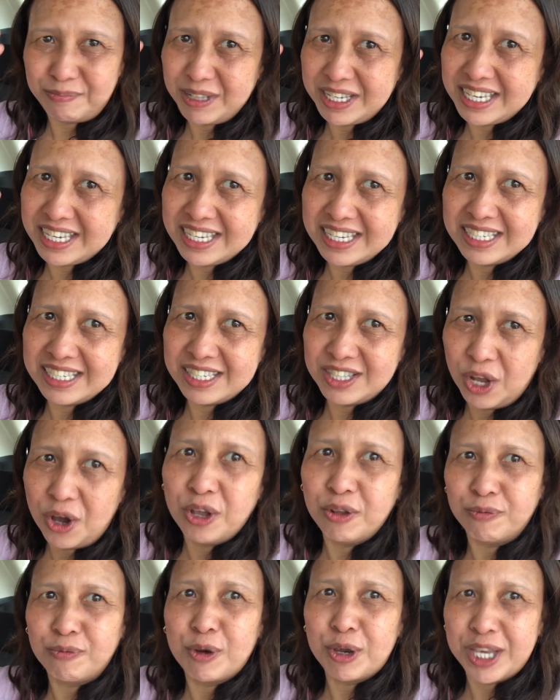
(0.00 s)
please
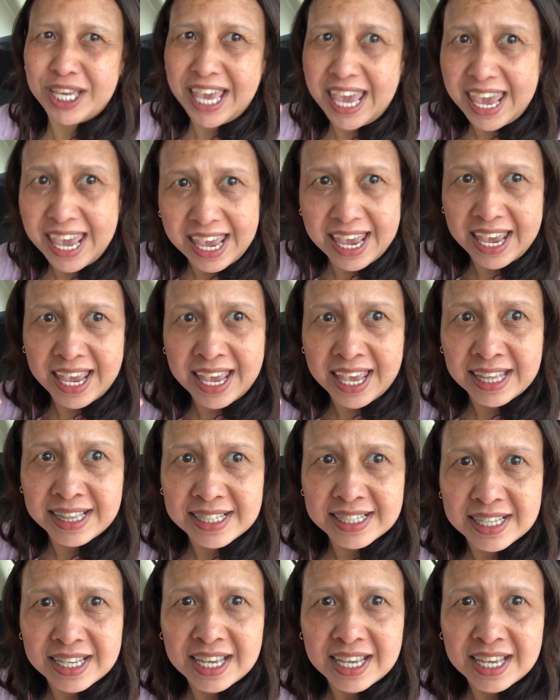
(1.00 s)
don't forget